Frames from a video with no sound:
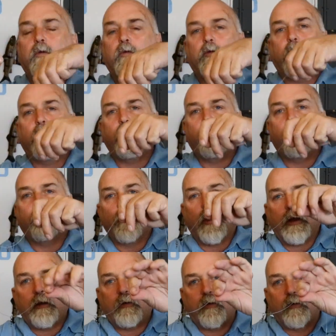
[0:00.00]
so that you've
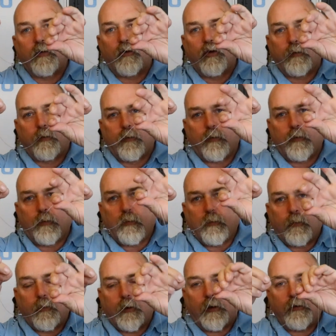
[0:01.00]
made your loop
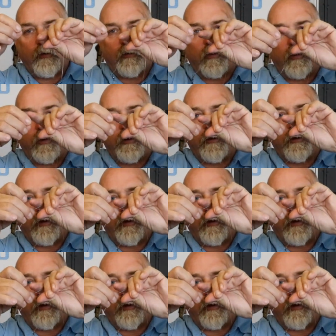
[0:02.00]
in your line,